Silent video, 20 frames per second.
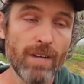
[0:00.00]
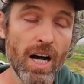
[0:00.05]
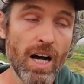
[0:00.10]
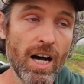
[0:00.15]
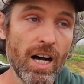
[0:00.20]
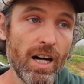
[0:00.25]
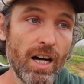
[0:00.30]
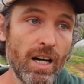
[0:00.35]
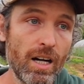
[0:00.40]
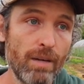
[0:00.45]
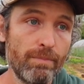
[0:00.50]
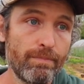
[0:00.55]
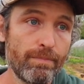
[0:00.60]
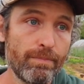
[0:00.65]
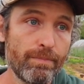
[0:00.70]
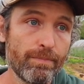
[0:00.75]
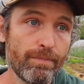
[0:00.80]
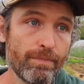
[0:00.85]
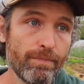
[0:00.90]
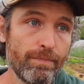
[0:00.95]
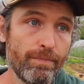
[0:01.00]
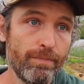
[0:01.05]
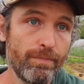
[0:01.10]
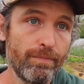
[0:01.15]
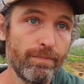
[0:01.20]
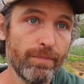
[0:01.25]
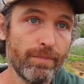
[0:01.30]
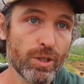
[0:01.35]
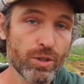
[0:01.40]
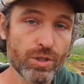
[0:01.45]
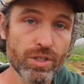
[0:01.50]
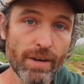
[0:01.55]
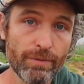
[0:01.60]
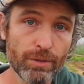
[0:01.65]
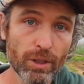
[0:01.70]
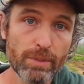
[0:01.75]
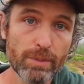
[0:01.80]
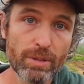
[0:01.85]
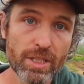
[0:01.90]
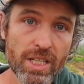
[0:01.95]
uh, there's
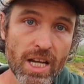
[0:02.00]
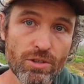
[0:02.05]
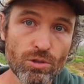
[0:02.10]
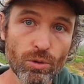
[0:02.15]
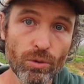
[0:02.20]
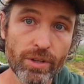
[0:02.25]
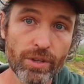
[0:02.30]
definitely potential